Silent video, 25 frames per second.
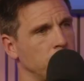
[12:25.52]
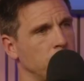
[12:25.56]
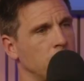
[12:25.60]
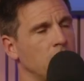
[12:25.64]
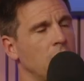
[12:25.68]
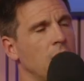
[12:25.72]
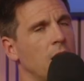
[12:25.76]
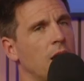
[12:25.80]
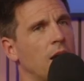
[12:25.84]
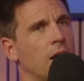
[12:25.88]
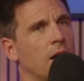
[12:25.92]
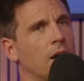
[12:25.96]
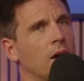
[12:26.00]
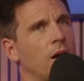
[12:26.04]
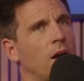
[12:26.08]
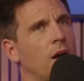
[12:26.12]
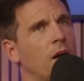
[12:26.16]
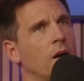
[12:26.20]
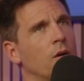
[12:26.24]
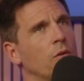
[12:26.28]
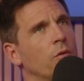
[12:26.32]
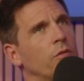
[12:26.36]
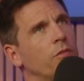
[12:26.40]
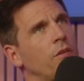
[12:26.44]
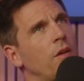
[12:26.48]
Yeah,
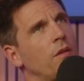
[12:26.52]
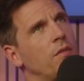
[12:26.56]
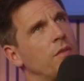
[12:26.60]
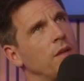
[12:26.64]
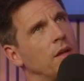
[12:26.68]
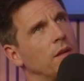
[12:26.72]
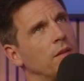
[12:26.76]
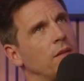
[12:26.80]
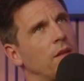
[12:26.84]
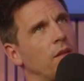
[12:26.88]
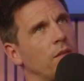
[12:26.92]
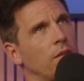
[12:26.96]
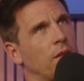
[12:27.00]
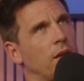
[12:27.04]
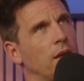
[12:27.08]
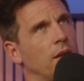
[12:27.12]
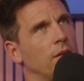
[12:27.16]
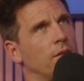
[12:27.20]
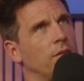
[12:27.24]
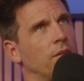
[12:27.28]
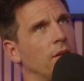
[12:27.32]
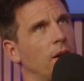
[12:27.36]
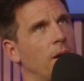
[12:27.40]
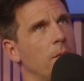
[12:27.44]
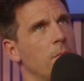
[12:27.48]
I also think that
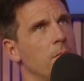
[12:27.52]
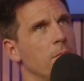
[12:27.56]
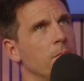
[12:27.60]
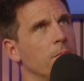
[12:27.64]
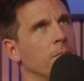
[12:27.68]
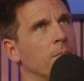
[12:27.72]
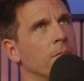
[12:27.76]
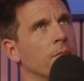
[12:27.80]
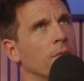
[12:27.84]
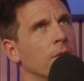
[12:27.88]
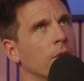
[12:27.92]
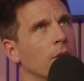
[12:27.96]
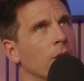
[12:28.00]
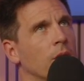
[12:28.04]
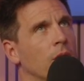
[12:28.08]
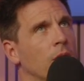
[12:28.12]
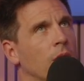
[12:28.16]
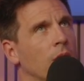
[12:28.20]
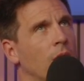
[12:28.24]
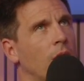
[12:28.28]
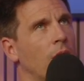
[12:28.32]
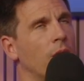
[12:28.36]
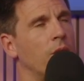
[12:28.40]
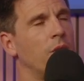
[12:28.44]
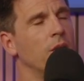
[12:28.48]
there's, I
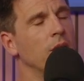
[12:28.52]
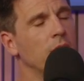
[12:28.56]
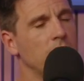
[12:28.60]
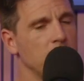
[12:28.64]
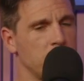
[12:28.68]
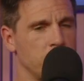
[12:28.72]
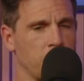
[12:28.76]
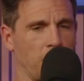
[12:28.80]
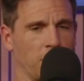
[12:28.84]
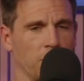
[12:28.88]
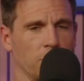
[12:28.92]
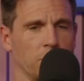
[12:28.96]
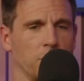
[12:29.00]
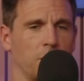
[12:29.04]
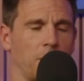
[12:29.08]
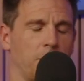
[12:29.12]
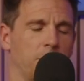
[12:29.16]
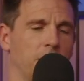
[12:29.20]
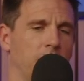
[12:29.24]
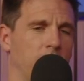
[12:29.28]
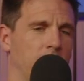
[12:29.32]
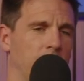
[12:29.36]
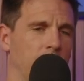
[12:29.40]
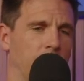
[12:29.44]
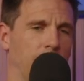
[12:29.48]
think it's bundled
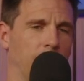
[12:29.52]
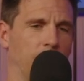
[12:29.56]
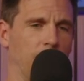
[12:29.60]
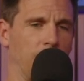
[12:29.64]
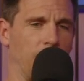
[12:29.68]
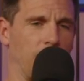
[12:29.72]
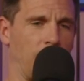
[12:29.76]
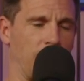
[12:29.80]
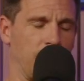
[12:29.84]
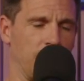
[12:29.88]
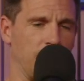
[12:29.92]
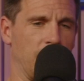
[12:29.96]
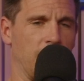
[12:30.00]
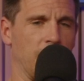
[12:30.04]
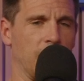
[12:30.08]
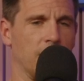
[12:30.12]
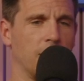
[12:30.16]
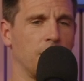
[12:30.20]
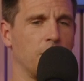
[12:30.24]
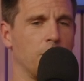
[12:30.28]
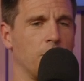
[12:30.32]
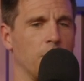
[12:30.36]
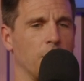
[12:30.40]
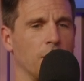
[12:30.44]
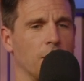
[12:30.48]
up in this, but
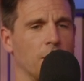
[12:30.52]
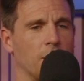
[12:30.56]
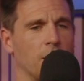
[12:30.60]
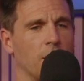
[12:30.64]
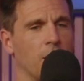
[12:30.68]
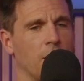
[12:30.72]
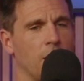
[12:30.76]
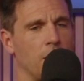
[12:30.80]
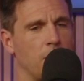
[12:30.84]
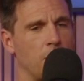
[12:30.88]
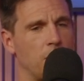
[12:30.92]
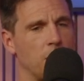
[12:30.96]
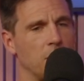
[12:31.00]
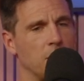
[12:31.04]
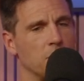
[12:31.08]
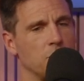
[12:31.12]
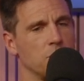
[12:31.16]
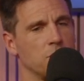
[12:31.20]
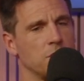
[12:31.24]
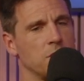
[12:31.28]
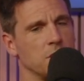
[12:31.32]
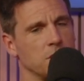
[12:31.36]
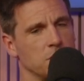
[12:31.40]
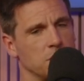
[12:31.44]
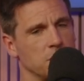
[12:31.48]
it'd be
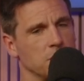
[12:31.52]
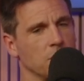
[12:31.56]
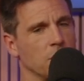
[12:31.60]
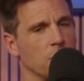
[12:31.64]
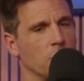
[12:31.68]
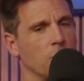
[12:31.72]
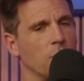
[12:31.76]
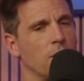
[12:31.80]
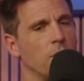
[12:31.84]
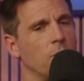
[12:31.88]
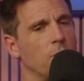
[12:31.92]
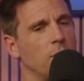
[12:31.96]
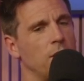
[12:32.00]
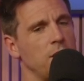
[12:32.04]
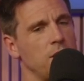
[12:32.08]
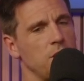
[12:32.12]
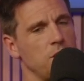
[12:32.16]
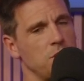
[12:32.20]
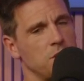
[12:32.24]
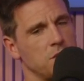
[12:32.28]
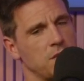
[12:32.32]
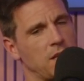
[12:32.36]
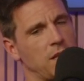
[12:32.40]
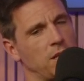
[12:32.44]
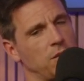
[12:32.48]
interesting to know, where do
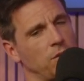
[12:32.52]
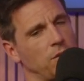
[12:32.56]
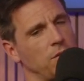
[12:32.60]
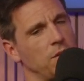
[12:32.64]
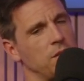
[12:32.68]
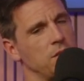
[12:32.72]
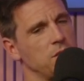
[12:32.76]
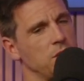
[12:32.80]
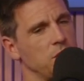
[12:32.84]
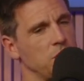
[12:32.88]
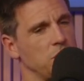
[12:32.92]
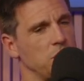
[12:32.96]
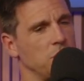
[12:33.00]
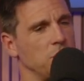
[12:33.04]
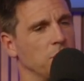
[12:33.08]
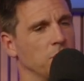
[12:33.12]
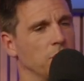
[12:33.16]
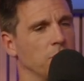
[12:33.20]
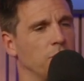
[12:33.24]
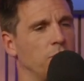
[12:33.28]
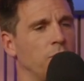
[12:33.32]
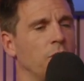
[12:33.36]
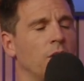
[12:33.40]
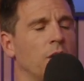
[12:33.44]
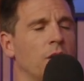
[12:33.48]
you stand on this issue
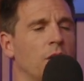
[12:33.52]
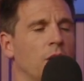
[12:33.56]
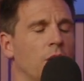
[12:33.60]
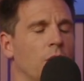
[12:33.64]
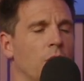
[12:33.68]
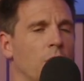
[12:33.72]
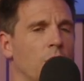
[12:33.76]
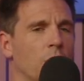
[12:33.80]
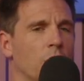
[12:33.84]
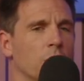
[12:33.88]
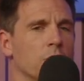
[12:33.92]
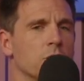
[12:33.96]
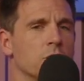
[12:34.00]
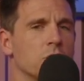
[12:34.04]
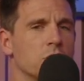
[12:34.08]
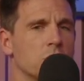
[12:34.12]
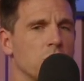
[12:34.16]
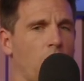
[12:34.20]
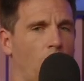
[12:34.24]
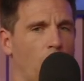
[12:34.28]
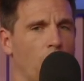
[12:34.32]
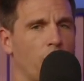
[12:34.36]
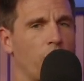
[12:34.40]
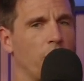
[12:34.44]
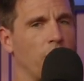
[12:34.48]
of
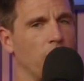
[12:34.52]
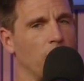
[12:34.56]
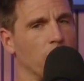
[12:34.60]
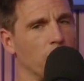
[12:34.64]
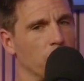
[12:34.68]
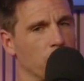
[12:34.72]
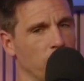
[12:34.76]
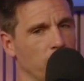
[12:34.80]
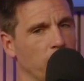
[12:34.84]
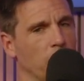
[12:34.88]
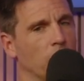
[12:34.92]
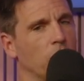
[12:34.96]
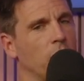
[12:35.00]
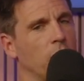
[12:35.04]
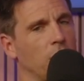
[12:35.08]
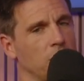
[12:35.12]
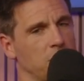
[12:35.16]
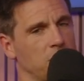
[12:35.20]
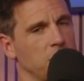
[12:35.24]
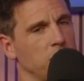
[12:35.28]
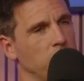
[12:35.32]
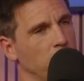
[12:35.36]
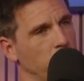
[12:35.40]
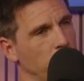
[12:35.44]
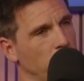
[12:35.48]
solving a real
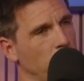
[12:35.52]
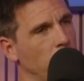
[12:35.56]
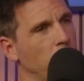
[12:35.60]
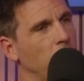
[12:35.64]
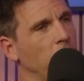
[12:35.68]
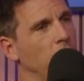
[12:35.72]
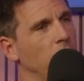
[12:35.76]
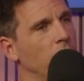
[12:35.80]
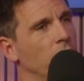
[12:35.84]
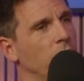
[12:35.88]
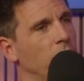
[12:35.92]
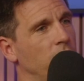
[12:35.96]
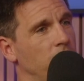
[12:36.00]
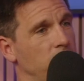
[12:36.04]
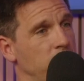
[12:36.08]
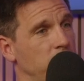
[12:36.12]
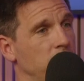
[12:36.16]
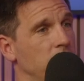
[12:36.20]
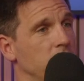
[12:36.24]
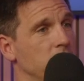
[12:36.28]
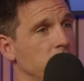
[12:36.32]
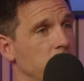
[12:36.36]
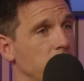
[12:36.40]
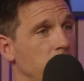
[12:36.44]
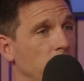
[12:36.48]
customer problem
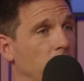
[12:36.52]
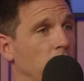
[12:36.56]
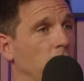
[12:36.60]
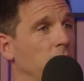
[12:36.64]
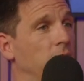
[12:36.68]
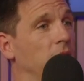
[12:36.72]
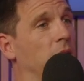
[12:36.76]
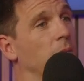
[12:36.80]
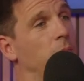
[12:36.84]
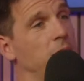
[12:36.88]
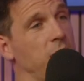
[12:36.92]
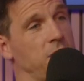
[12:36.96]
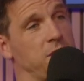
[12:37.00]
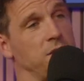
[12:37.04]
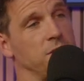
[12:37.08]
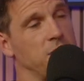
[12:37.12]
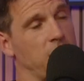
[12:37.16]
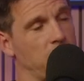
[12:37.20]
versus building a piece of